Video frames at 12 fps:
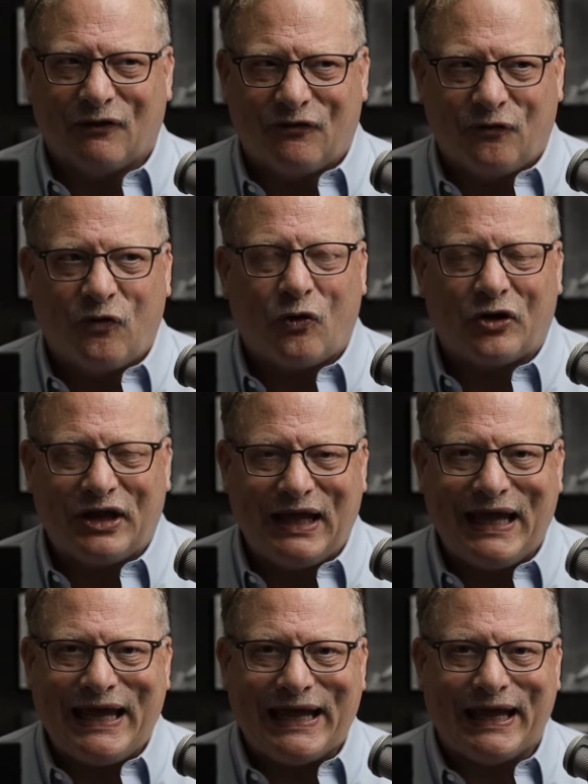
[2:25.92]

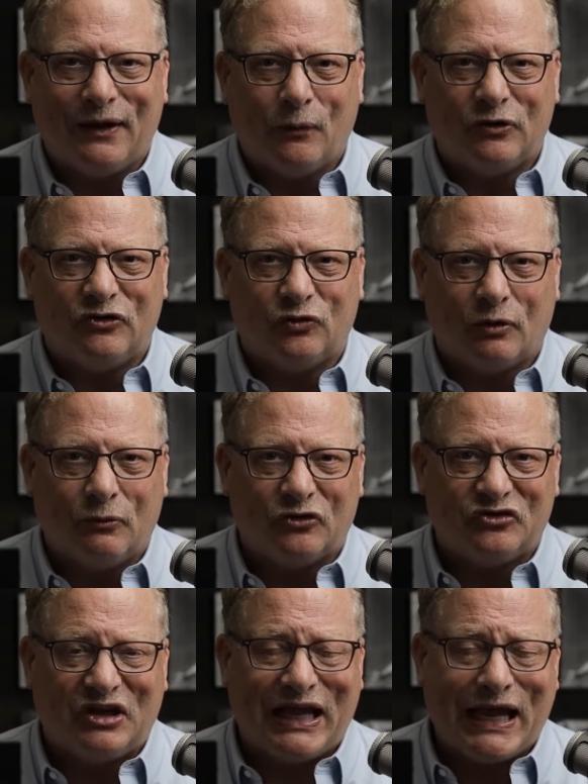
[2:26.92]
4K, which is what
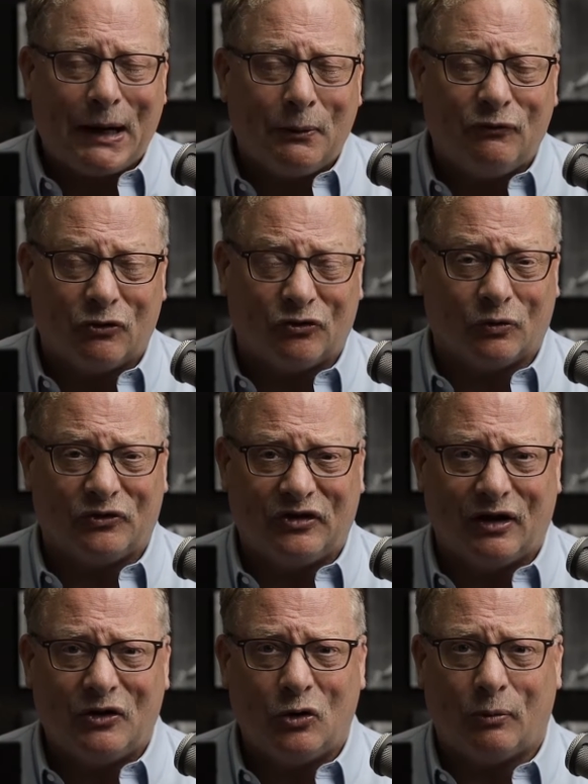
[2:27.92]
most camera reviewers will
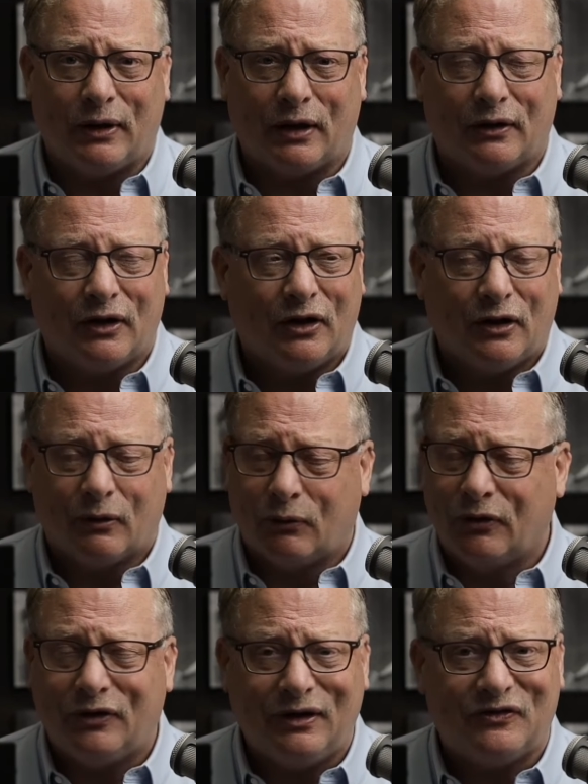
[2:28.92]
tell you about,
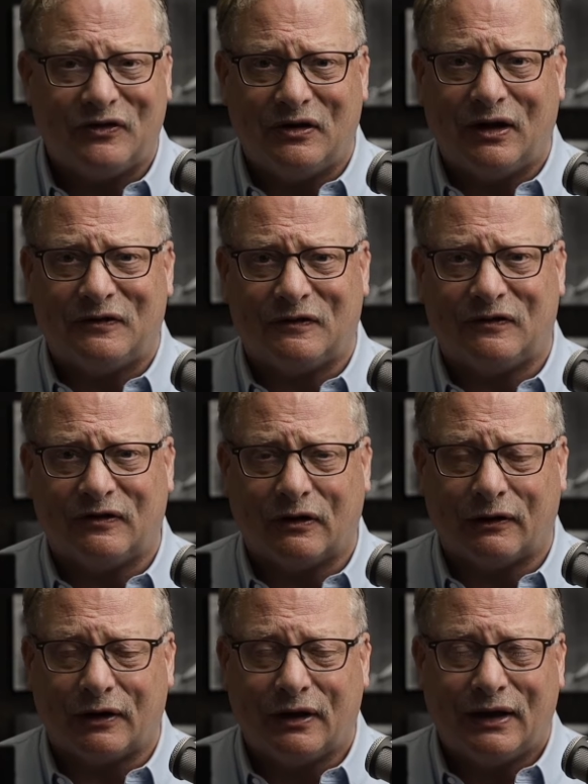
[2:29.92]
really isn't
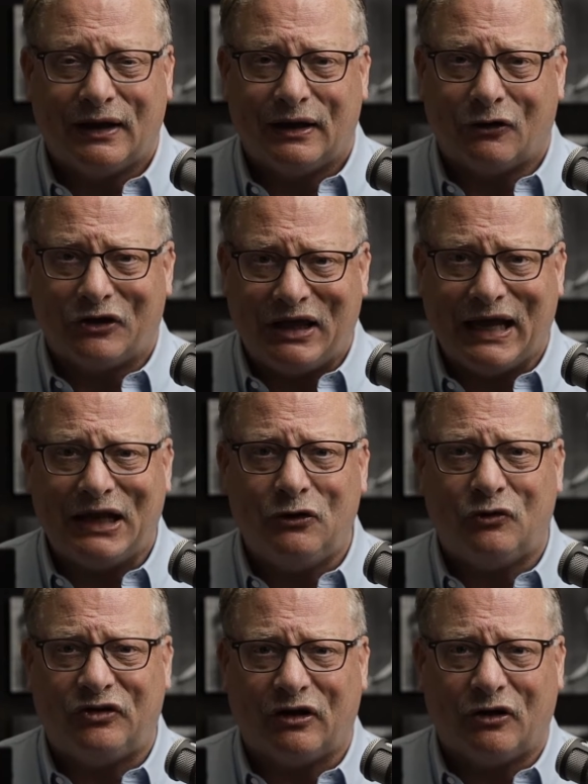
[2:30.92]
necessary. Now, can
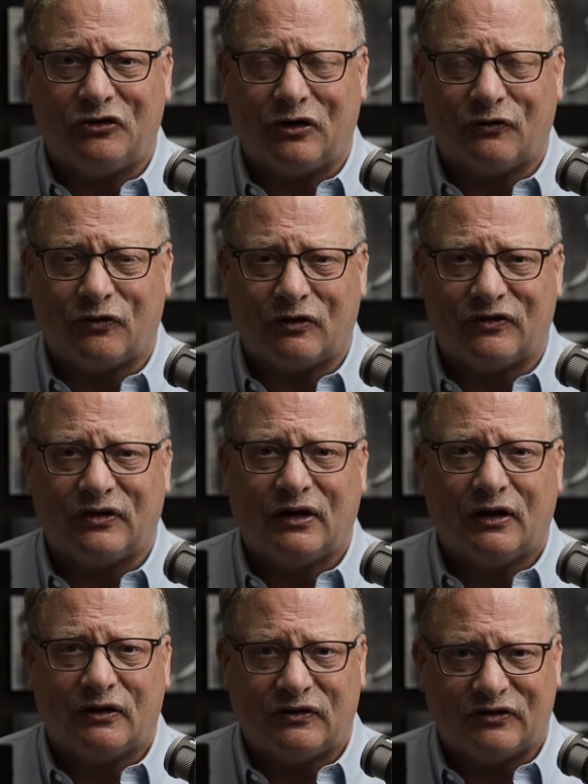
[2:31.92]
you tell a difference
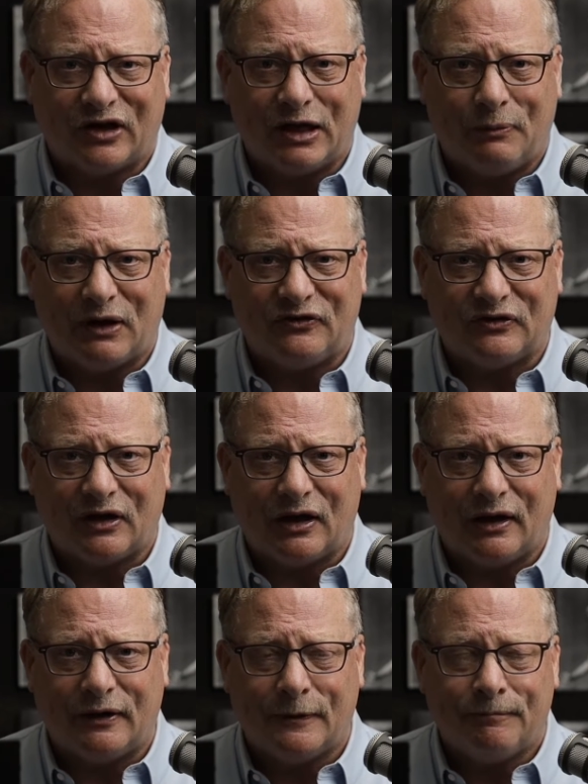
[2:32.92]
side by
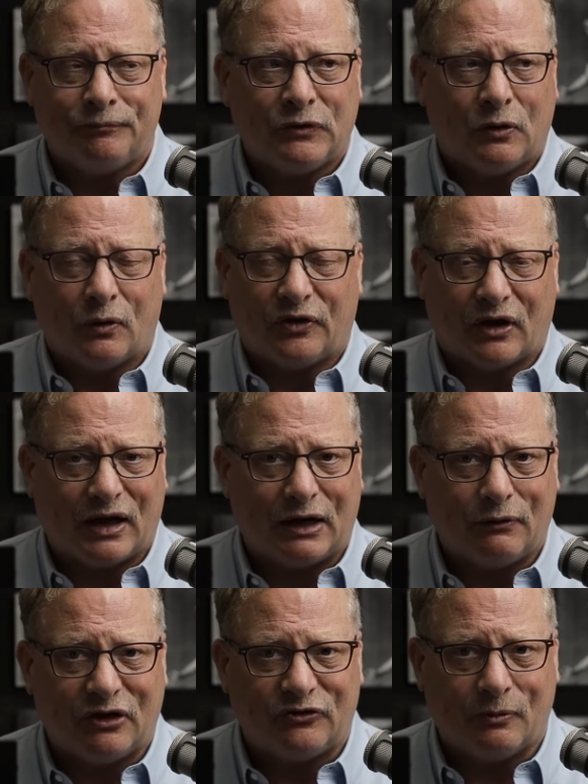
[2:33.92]
side with a
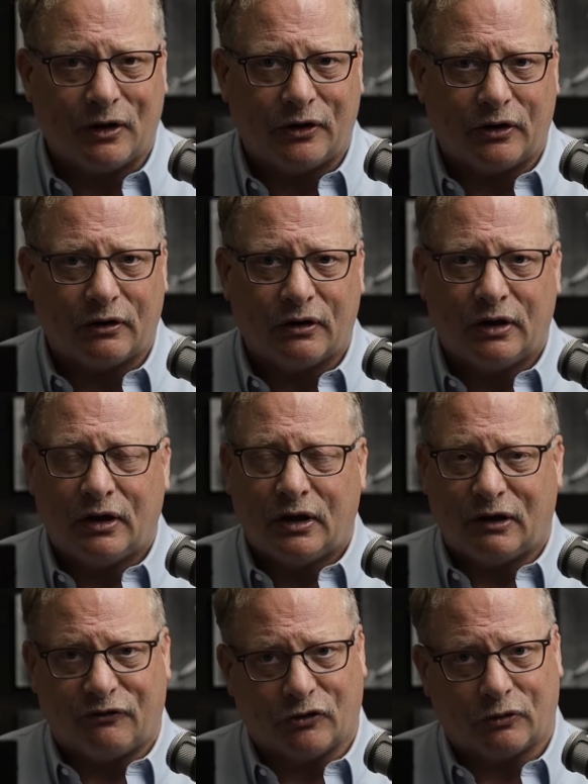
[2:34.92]
high-res monitor?
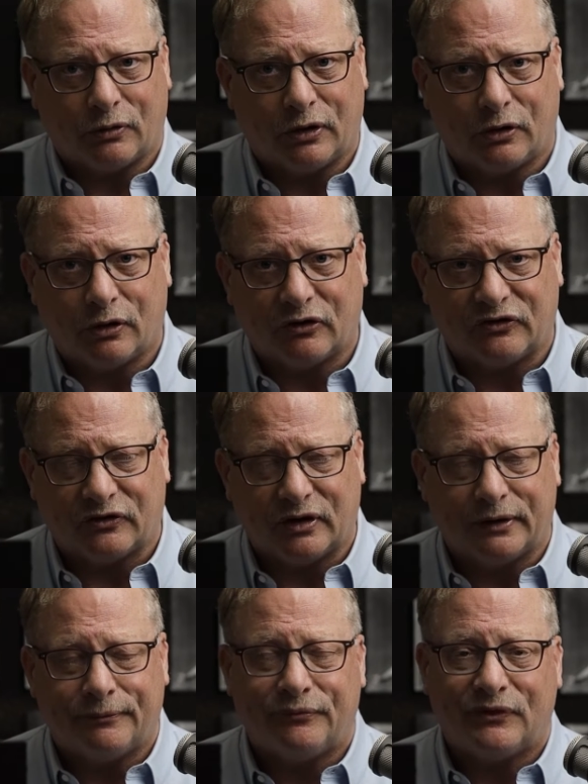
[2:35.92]
If you're looking really
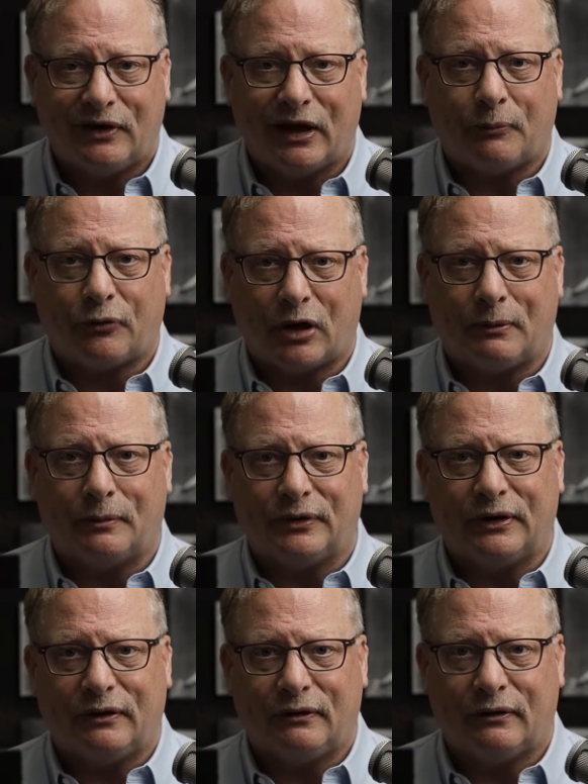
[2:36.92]
closely, yeah,
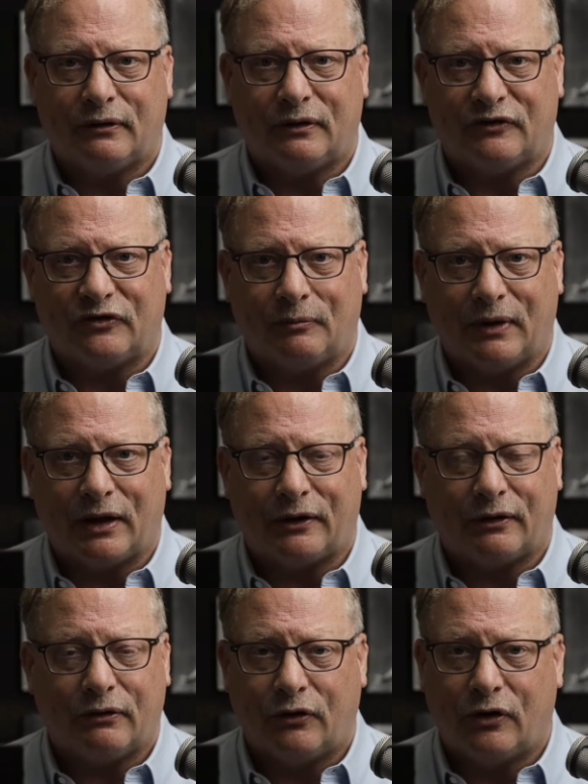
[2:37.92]
probably. Does it
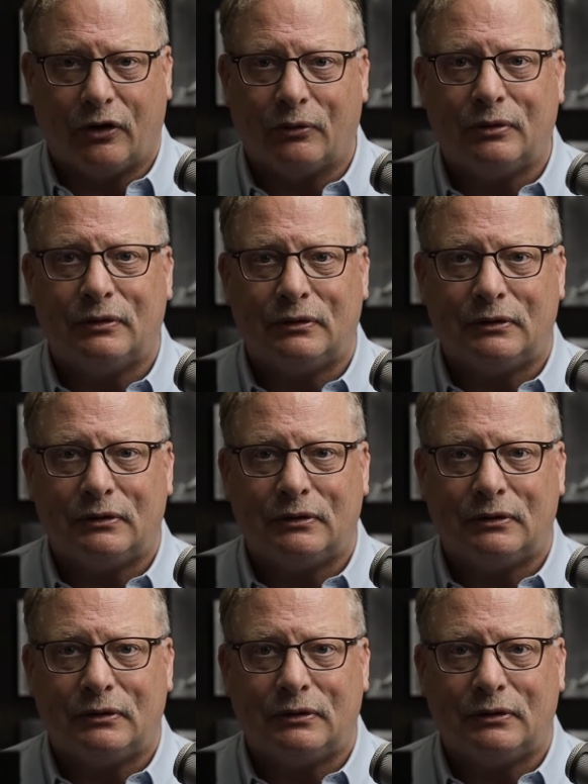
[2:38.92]
matter? No.